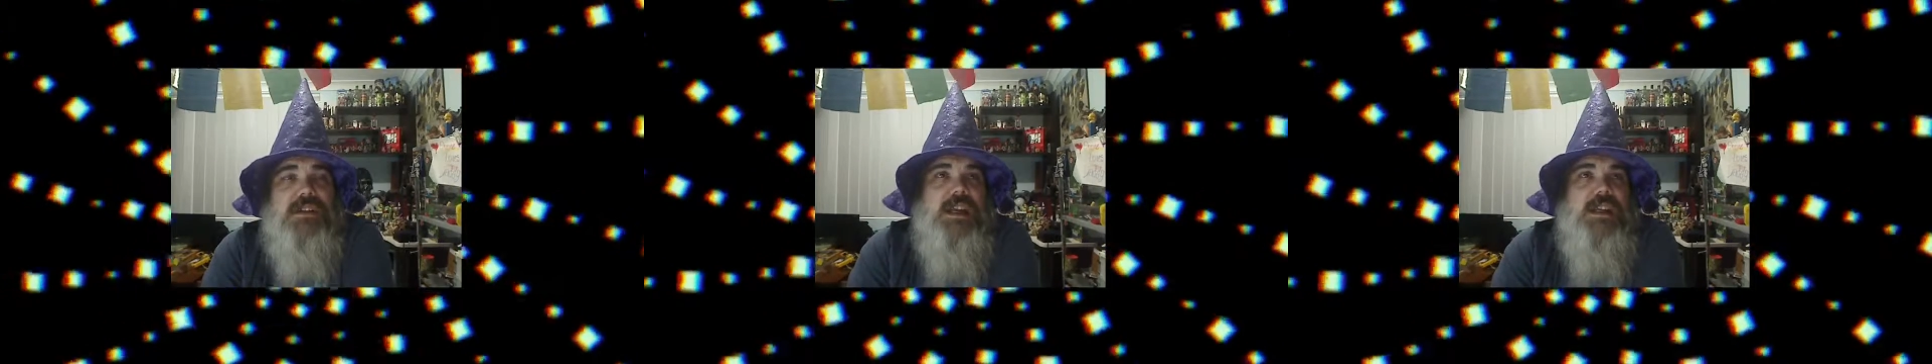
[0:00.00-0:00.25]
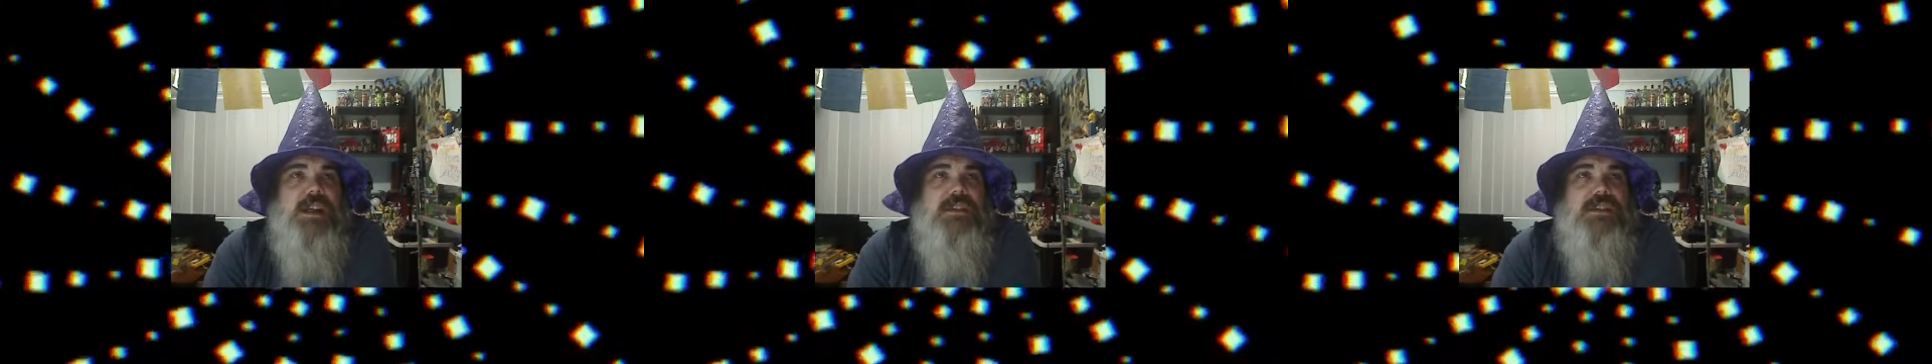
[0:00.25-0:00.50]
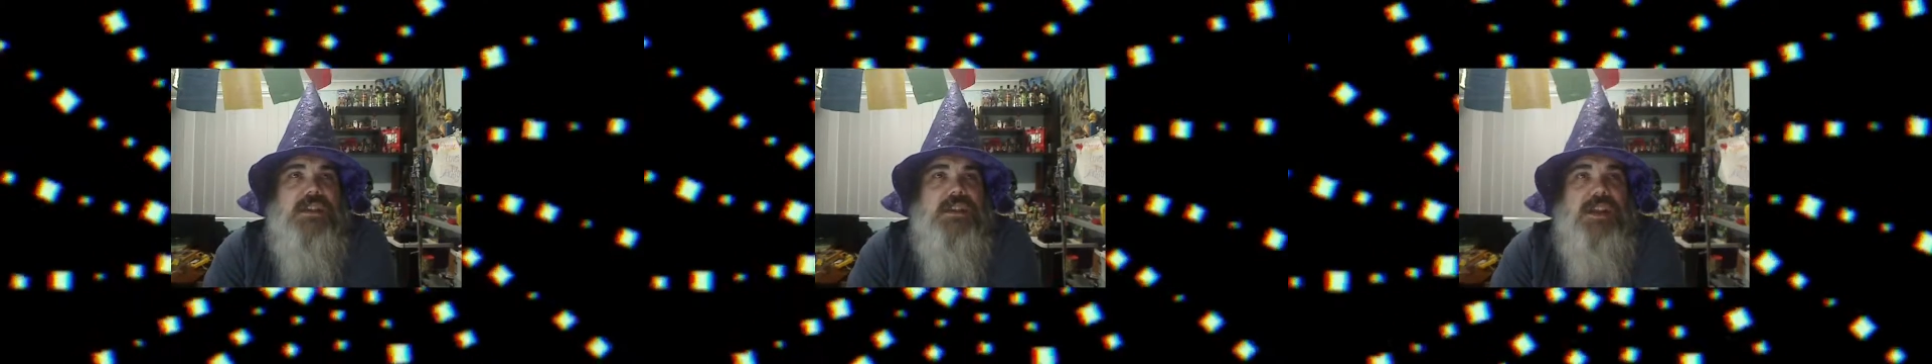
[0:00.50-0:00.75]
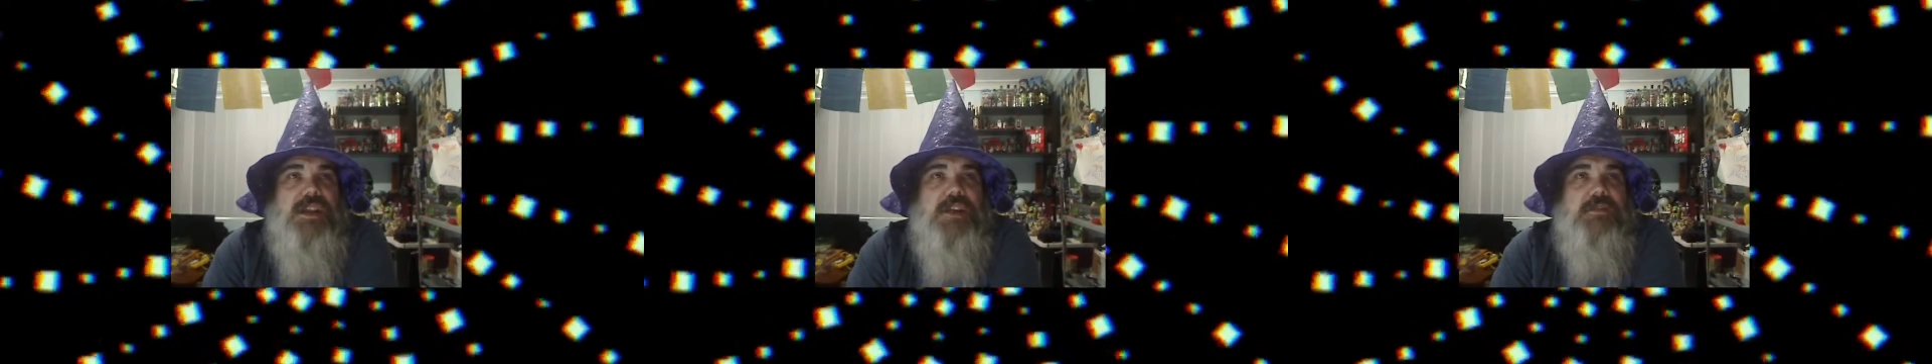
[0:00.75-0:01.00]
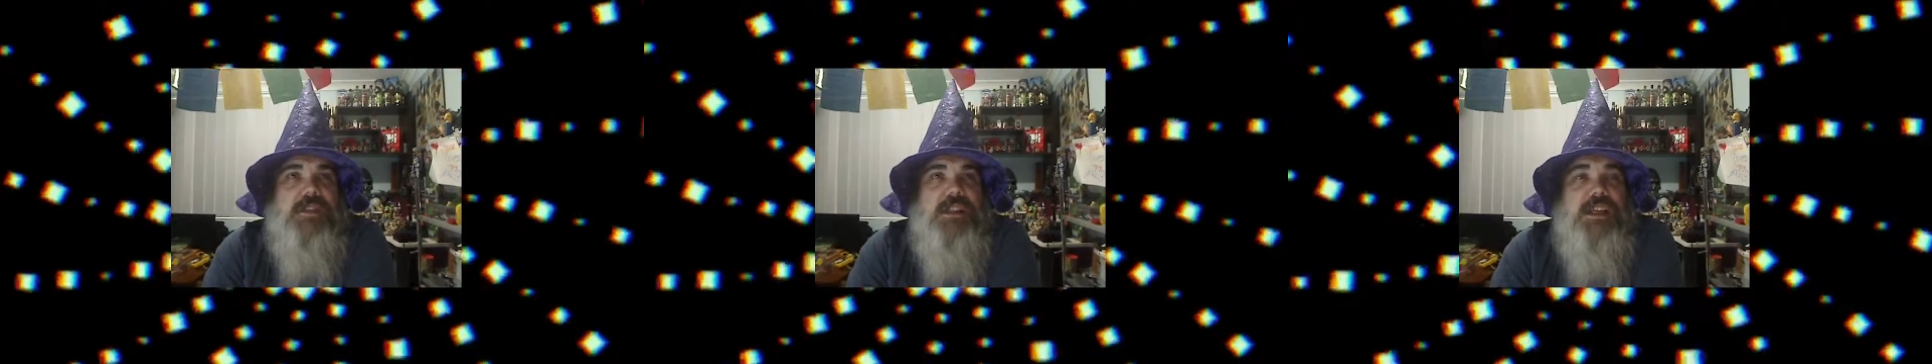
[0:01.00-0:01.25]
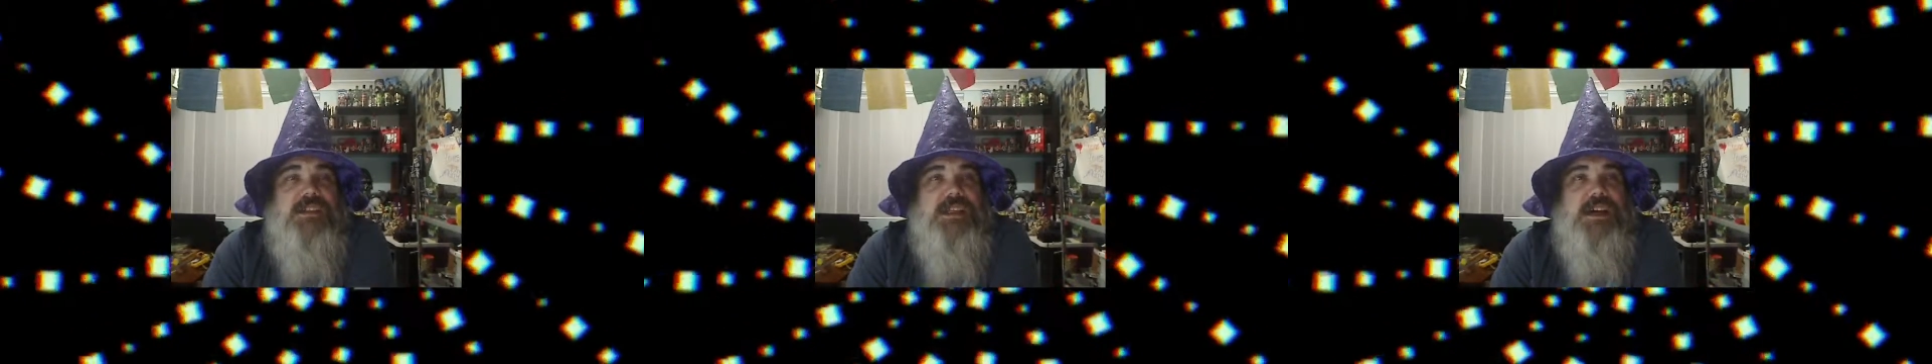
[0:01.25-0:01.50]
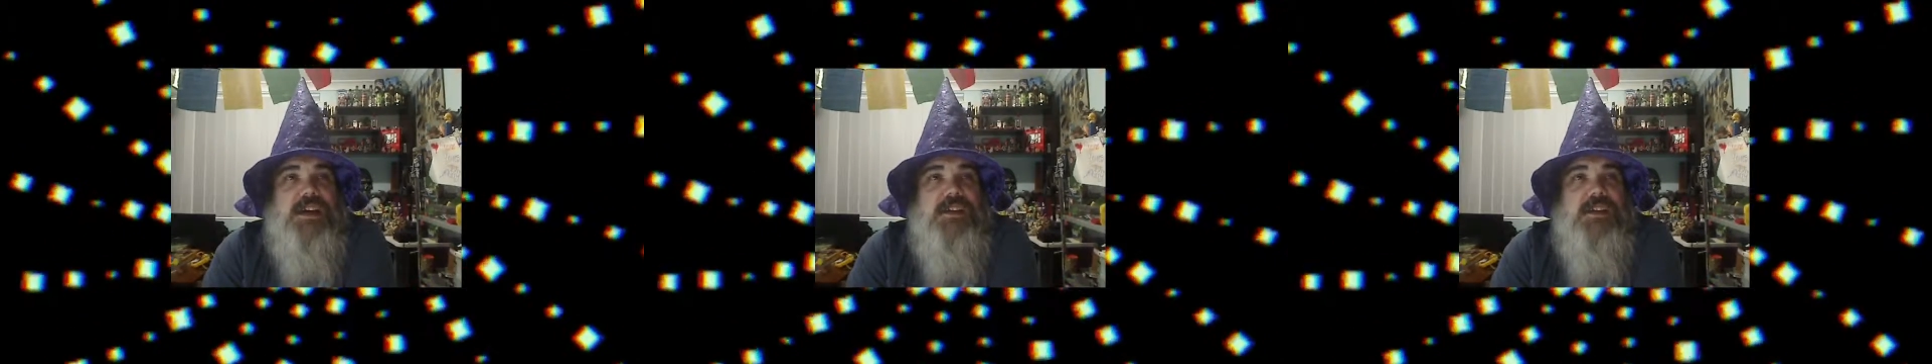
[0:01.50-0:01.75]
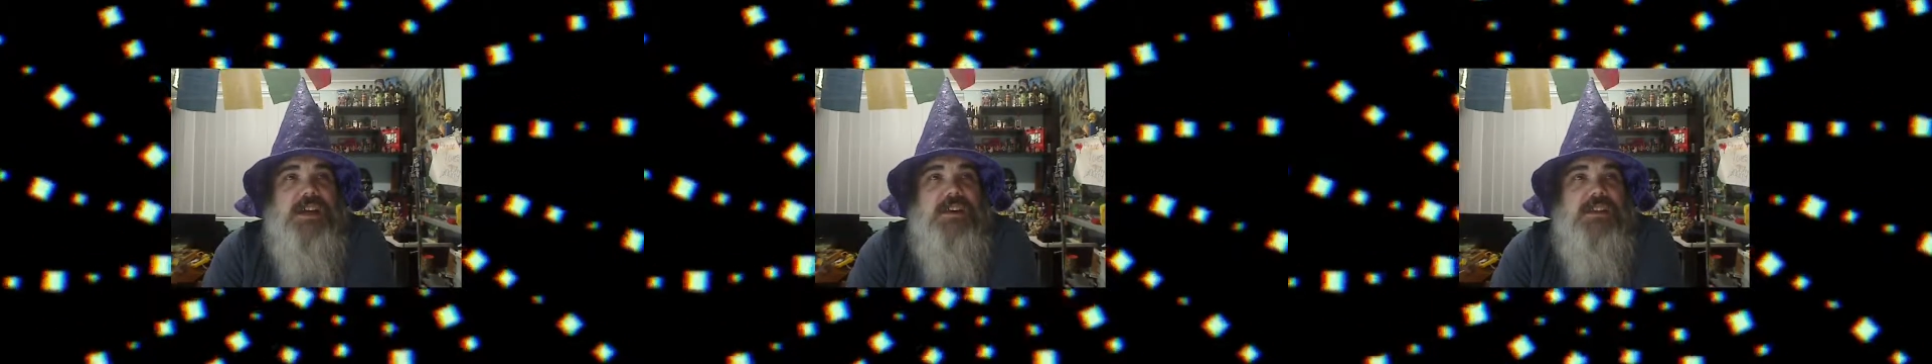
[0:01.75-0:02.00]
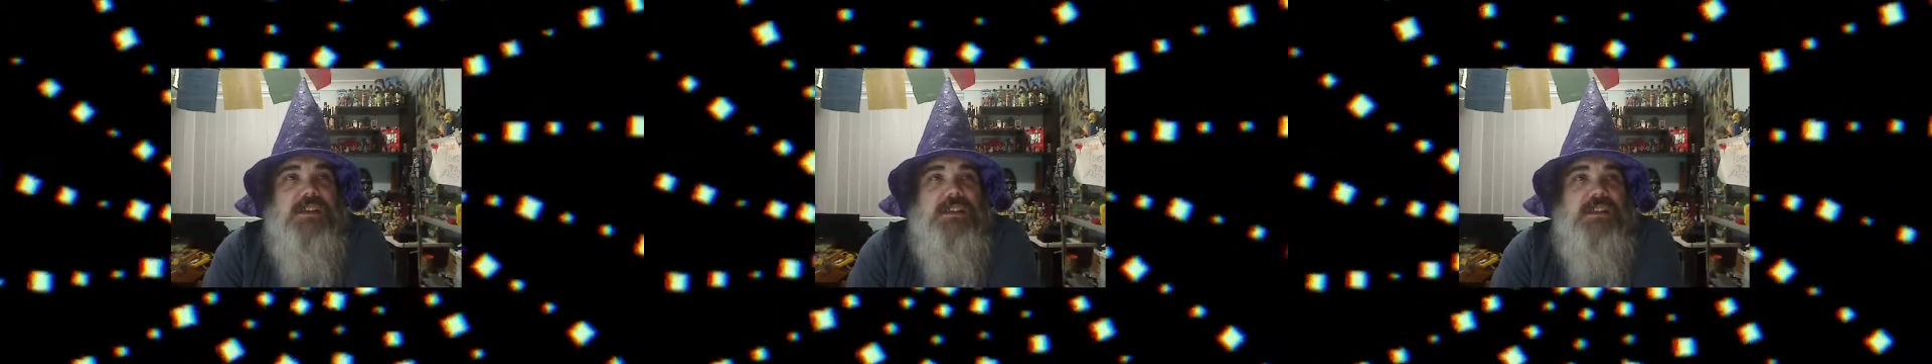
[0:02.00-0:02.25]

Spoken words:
And it goes on like that for the next half hour.